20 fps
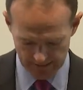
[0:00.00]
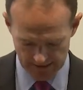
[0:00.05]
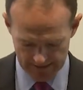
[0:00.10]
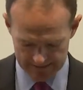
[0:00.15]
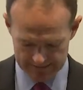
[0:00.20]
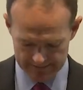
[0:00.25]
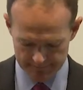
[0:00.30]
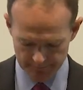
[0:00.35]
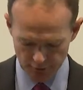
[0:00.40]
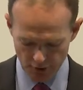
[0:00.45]

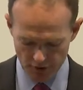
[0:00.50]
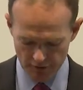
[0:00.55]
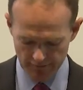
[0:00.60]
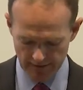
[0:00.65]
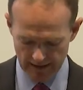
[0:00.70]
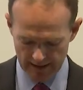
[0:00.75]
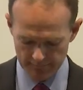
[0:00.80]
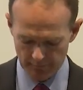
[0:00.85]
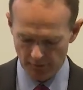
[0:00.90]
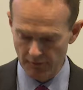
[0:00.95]
Martin
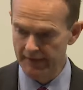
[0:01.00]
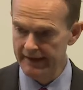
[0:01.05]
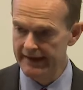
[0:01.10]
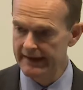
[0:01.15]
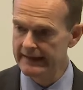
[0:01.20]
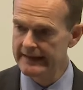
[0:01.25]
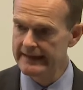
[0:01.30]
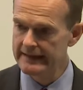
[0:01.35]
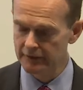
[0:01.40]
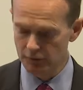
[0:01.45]
Programme on the
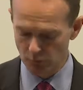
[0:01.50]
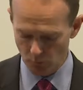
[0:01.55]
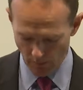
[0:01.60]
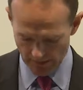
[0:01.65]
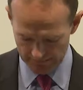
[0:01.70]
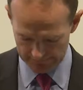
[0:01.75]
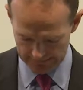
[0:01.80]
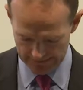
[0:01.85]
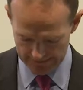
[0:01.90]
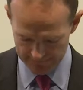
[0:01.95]
Illegal
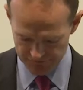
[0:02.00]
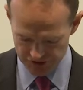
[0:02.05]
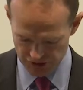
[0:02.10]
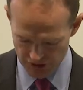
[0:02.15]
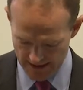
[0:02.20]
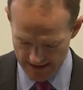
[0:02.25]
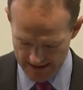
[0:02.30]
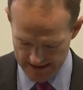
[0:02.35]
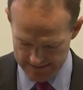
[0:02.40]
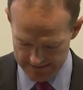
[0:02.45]
Wildlife
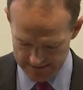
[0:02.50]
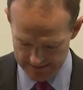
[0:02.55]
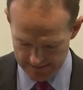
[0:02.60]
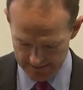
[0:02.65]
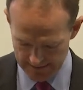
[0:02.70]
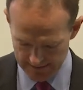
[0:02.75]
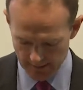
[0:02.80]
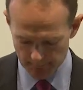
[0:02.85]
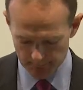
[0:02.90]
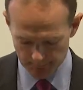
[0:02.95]
Trade,
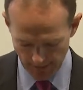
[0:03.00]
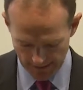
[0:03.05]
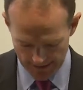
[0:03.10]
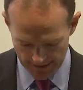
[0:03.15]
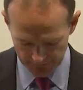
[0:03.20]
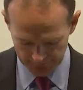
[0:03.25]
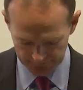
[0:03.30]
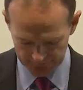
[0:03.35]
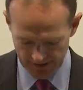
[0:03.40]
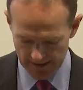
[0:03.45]

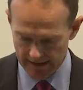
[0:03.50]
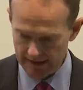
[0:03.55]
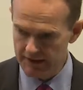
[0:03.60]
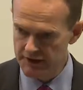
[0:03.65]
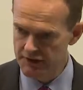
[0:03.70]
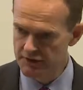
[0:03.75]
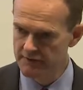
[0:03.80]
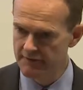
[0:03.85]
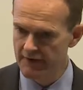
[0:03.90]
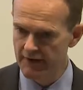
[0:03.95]
BIOSEC,
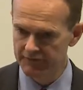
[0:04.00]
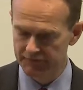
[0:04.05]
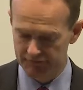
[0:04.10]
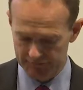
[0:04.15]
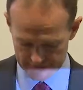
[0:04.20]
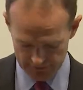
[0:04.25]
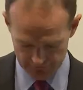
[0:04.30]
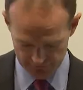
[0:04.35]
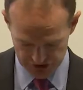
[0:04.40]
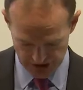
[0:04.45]

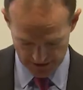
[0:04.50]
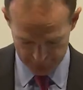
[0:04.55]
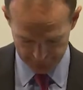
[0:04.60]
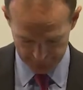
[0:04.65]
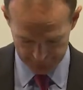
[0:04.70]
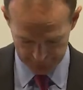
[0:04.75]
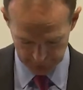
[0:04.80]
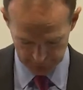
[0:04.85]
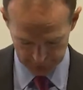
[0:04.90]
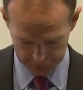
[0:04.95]
University of
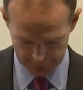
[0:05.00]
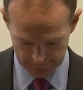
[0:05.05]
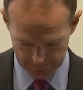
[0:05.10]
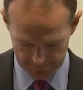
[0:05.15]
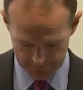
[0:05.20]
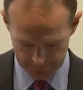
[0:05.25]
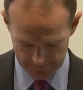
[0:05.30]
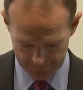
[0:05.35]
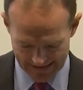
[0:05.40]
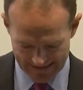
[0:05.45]
Sheffield,
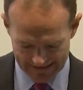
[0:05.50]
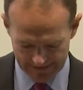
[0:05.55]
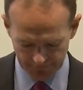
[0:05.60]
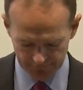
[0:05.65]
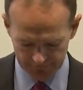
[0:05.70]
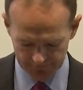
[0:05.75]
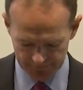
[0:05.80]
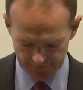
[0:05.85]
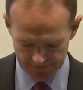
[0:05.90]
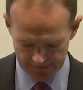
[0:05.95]

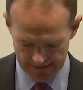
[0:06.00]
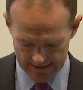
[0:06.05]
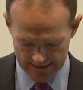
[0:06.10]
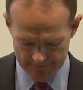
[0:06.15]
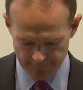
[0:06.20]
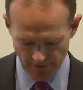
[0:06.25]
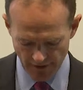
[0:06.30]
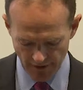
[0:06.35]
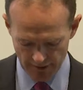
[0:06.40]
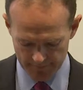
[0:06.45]
Lancaster
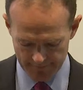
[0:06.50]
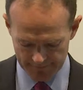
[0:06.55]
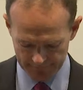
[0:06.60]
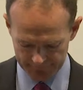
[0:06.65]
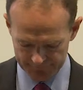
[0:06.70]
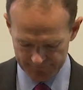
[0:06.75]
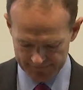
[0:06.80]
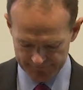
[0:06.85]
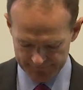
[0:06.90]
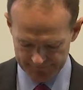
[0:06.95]
Environment
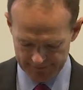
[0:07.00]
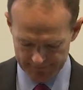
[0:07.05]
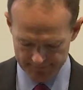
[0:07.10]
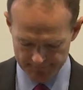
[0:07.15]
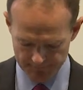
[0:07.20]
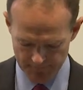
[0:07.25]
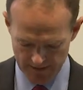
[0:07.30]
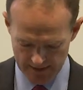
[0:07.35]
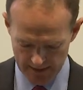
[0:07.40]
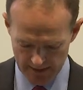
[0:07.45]
Centre,
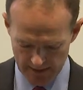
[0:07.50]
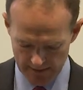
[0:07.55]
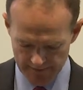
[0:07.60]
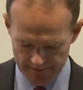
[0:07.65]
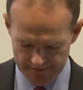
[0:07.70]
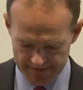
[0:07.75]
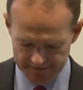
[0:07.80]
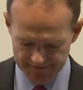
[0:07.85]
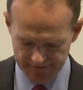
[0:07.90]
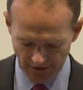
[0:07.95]

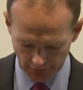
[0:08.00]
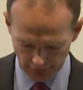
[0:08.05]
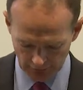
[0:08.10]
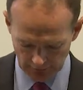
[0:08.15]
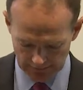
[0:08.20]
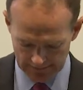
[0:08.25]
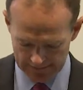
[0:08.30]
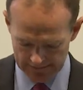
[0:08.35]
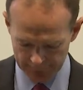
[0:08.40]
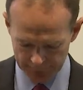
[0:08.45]
the
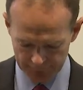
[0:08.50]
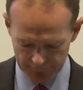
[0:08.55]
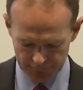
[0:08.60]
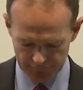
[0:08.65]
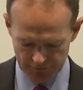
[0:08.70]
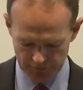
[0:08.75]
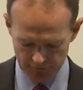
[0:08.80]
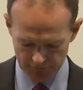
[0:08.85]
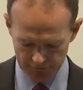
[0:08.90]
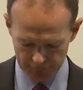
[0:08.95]
Durrell
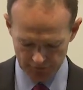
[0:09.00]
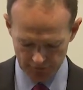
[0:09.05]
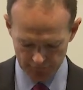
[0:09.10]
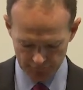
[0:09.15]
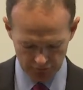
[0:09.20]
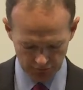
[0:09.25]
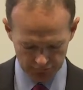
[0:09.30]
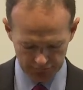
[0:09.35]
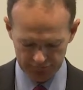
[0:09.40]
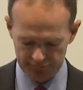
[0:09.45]
Institute of
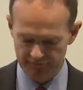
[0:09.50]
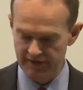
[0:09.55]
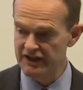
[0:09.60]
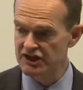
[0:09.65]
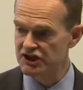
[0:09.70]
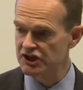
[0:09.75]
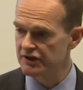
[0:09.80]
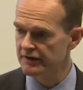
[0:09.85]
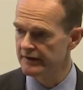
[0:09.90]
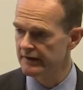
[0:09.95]

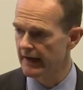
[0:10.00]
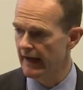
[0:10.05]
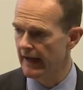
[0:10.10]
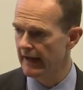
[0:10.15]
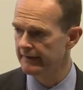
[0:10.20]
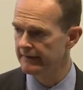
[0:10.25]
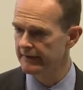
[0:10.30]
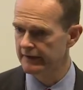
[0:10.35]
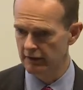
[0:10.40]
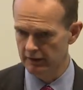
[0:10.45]
Conservation
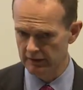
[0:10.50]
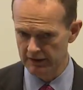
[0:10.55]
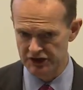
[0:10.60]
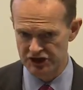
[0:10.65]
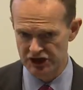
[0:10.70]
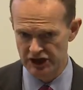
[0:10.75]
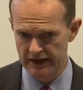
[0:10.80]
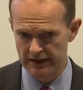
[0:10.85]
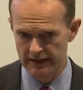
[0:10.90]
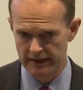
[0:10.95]
and
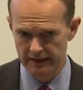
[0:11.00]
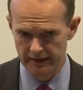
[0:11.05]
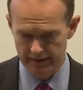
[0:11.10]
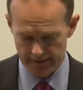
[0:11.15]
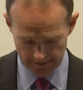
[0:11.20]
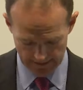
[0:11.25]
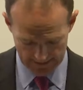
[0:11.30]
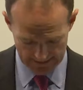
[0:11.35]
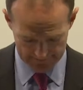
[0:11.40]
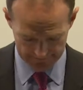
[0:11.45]
Ecology,
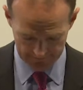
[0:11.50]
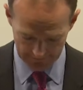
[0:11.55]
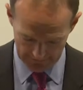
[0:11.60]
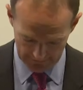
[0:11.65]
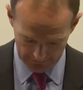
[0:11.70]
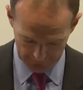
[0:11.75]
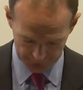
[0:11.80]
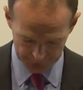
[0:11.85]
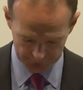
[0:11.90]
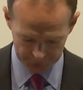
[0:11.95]
and
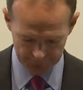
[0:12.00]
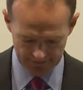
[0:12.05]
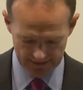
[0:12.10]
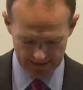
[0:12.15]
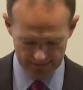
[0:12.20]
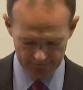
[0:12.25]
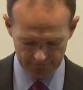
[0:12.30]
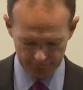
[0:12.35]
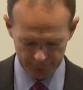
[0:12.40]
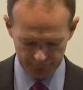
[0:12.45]
us
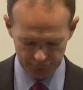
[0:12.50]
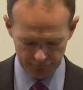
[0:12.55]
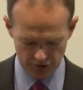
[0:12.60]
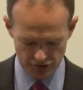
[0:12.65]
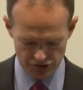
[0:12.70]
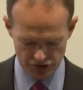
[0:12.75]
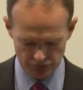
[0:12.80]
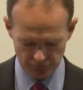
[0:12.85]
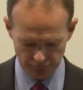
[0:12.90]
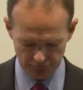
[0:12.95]
at the
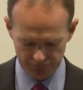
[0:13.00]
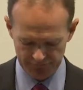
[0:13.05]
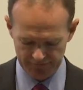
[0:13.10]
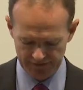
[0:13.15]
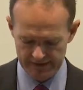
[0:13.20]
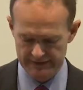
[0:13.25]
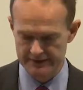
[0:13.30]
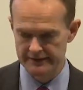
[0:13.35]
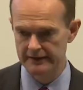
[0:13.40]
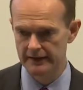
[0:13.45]
Zoological
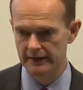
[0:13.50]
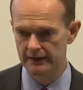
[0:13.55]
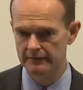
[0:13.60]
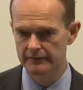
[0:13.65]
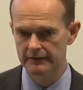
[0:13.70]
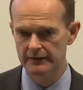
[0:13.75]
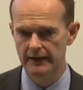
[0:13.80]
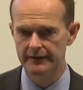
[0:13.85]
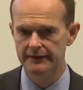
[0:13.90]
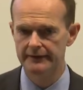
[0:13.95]
Society
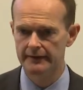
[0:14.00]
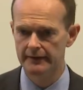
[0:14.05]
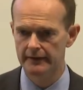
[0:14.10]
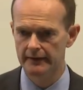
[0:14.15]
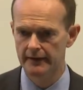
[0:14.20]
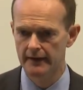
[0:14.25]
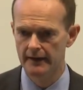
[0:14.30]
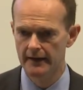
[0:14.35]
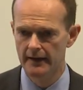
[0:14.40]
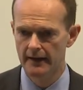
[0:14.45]
of
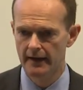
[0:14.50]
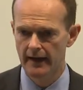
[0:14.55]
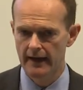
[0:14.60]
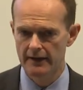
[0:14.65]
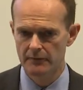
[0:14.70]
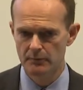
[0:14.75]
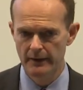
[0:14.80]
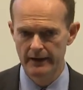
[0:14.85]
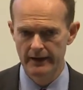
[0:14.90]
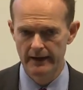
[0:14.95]
London.
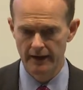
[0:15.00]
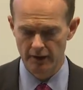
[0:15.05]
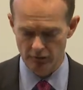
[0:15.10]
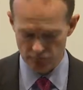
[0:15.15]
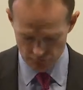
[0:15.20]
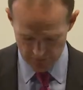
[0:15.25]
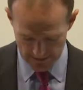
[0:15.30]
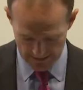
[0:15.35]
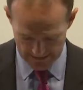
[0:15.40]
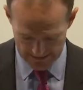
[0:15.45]
And we're a
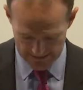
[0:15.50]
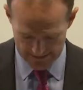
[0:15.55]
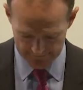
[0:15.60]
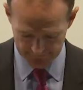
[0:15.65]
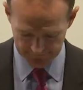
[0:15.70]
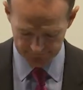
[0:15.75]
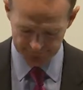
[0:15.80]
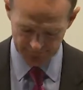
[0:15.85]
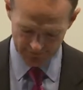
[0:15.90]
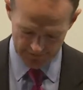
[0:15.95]
really
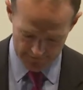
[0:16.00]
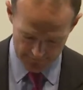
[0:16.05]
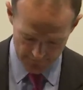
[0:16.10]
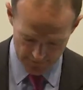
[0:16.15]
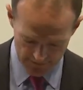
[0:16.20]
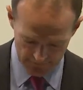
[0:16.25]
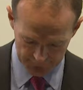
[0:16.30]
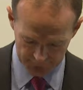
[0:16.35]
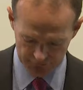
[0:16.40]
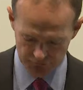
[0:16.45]

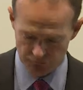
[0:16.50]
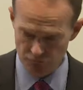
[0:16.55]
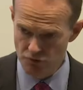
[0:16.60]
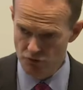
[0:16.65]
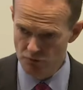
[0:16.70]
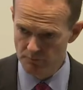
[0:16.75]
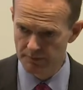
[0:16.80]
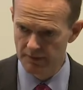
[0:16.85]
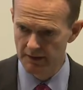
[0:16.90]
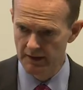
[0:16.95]
diverse
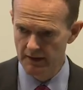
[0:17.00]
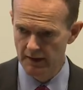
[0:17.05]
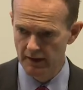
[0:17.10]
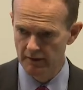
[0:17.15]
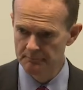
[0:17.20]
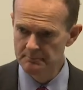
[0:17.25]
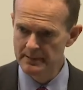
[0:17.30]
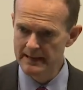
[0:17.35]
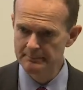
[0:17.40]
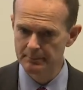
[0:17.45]
group
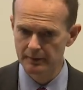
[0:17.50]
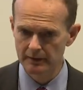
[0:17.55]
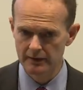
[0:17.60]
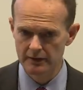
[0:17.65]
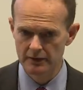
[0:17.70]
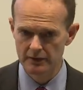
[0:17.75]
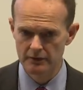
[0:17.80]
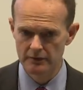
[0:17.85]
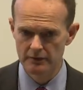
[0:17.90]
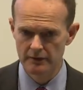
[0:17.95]
of people
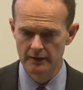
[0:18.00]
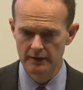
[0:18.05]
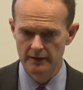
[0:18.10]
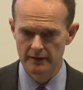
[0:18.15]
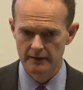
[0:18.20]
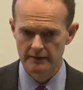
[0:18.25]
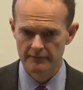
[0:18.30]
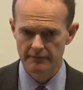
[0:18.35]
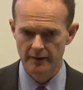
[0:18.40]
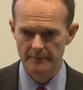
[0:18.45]
who
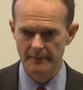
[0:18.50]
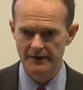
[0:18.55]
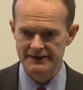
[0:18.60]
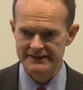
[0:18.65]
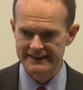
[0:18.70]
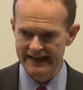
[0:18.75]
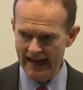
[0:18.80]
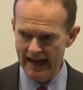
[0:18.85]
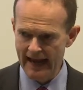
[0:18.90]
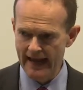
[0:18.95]
very
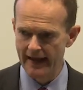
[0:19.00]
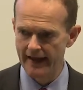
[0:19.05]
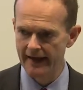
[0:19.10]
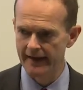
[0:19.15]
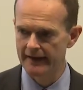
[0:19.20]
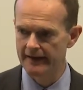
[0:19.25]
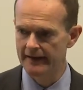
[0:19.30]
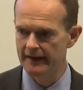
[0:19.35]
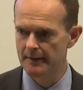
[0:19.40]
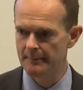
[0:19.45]
much
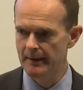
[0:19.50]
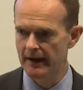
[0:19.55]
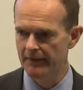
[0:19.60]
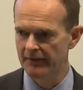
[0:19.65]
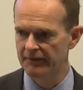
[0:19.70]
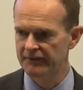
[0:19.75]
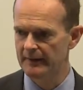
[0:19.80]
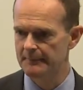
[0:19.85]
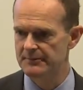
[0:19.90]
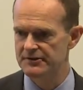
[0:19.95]
care about
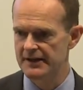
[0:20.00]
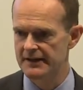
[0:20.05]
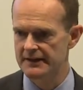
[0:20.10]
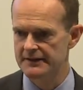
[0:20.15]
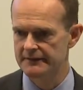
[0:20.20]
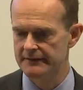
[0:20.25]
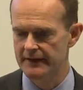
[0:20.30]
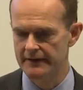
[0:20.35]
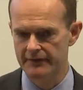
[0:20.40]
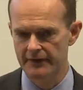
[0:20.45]
the subject
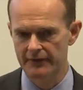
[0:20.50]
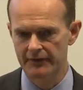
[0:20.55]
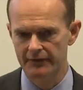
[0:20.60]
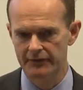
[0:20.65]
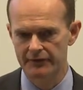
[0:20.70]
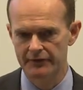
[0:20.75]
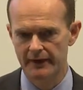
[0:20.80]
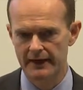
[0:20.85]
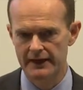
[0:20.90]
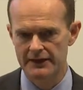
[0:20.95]
of
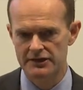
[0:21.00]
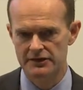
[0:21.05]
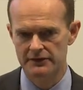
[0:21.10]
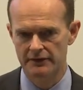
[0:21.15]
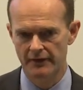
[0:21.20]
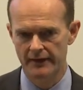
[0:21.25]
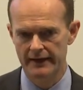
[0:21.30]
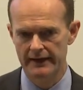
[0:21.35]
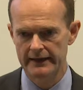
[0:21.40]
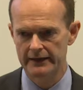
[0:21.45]
evidence to action
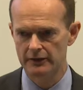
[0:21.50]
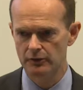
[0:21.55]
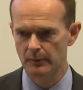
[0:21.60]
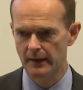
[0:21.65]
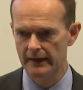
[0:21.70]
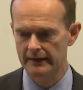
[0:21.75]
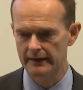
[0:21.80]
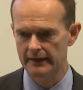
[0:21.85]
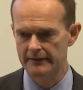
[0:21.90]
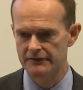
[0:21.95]
on the illegal
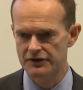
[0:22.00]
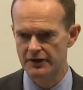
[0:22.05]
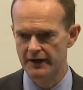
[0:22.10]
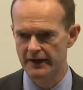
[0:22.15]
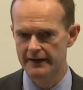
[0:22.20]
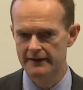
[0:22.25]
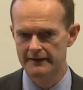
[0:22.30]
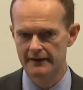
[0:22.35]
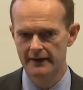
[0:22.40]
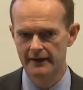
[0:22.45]
wildlife
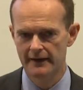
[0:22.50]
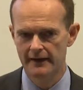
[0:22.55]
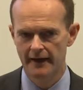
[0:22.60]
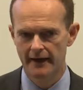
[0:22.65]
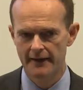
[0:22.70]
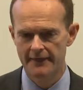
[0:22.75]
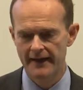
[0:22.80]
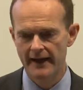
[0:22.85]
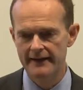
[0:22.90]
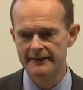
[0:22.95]
trade.
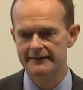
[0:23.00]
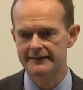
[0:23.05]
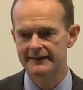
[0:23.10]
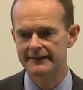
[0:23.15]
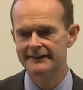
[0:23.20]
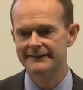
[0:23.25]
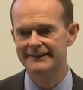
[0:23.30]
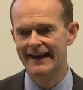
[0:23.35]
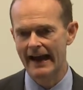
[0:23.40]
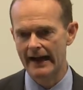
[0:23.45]
And that is
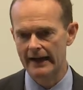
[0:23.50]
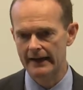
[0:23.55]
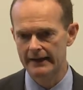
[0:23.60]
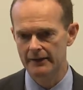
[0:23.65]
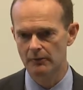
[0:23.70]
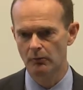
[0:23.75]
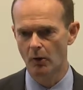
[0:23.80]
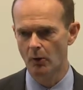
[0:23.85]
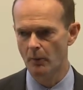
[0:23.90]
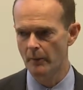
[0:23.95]
exactly
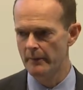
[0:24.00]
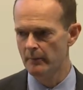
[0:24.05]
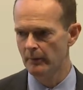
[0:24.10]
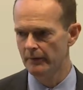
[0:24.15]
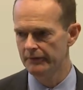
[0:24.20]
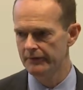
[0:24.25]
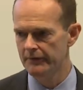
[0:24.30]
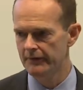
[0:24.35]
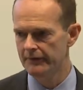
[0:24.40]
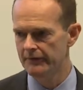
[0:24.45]
what we
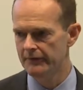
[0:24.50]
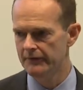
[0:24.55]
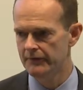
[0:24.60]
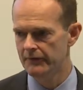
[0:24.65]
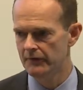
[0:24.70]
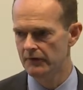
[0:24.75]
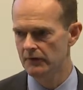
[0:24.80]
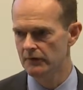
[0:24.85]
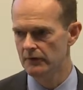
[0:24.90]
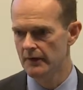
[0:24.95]
wanted
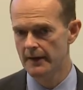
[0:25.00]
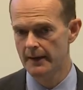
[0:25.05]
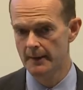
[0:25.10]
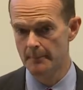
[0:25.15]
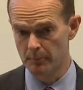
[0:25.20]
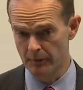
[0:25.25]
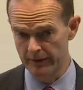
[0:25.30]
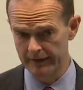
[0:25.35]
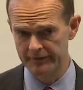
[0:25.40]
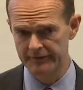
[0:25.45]
to
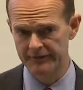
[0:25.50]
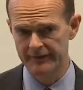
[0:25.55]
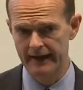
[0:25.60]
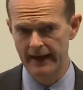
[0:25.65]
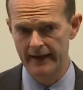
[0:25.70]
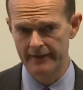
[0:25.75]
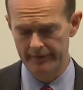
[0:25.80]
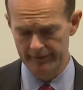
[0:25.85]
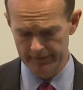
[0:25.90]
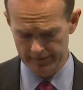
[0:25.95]
bring
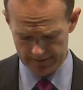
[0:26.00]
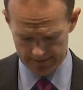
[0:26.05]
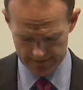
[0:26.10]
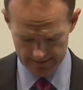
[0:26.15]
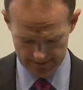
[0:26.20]
together